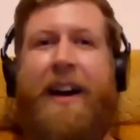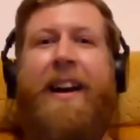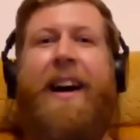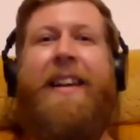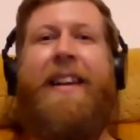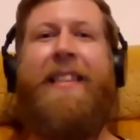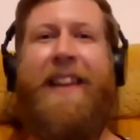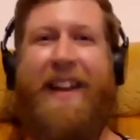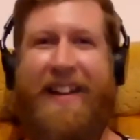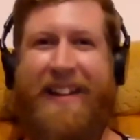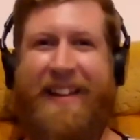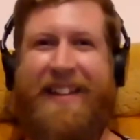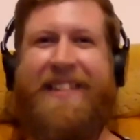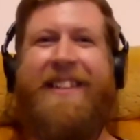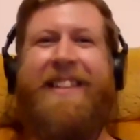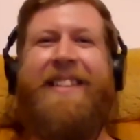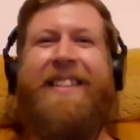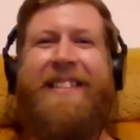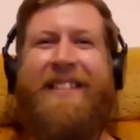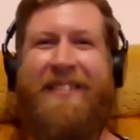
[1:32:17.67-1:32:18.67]
and i think
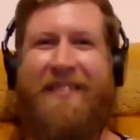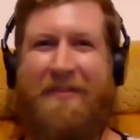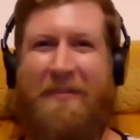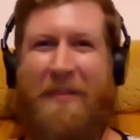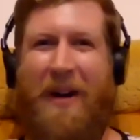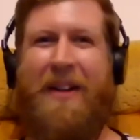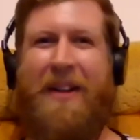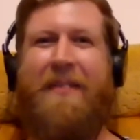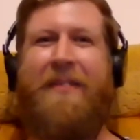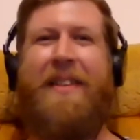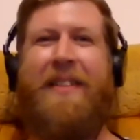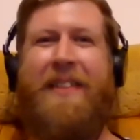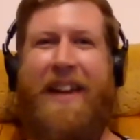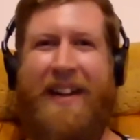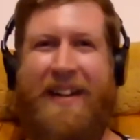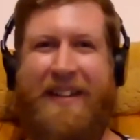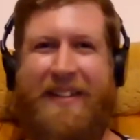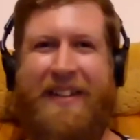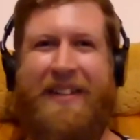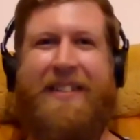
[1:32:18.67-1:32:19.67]
this is one of the
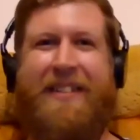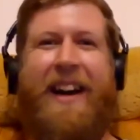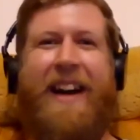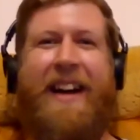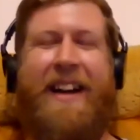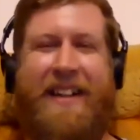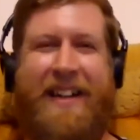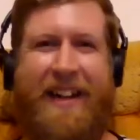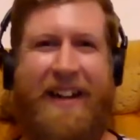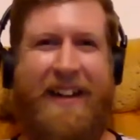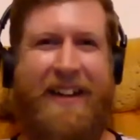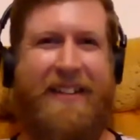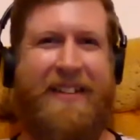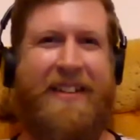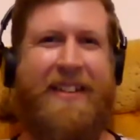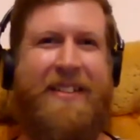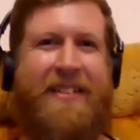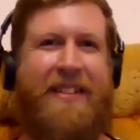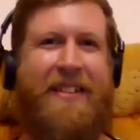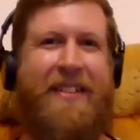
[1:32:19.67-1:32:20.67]
things that
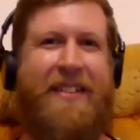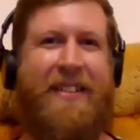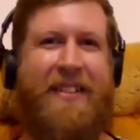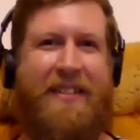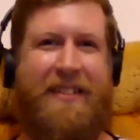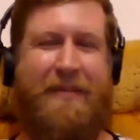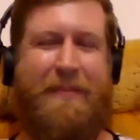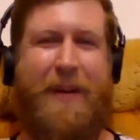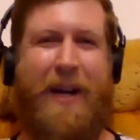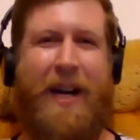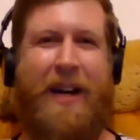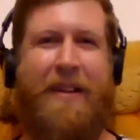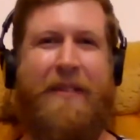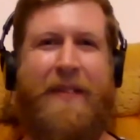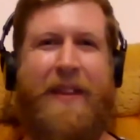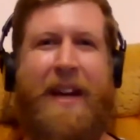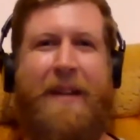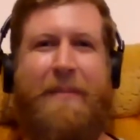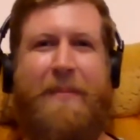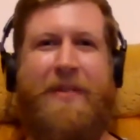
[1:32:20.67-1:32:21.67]
psychedelics can do this is part of
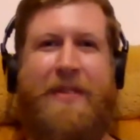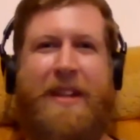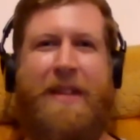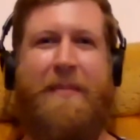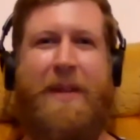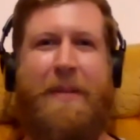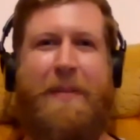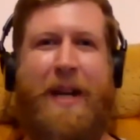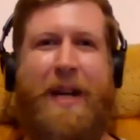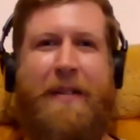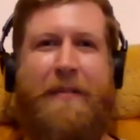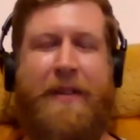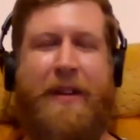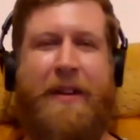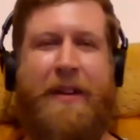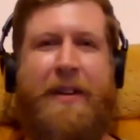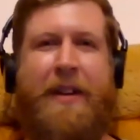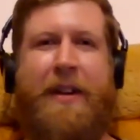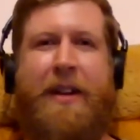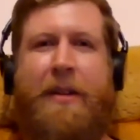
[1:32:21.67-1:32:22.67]
the epistemic benefit